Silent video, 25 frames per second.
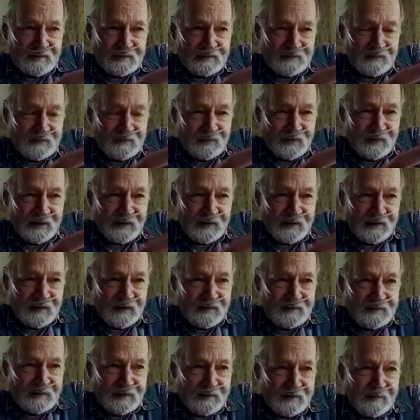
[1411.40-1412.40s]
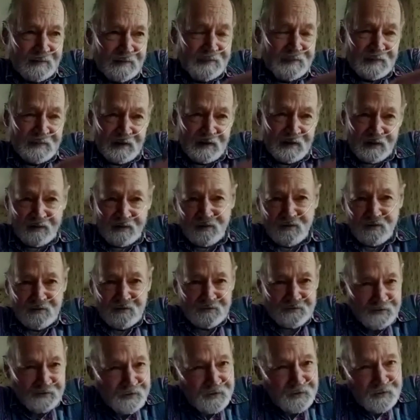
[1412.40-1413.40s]
we had our own
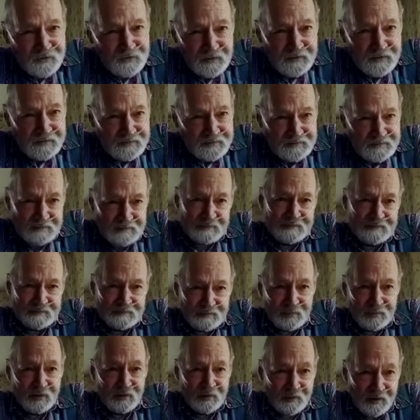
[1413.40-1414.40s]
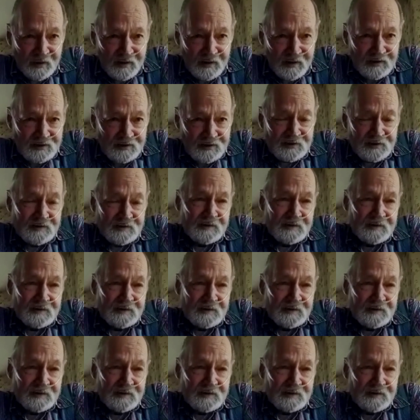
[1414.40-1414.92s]
food, pretty much.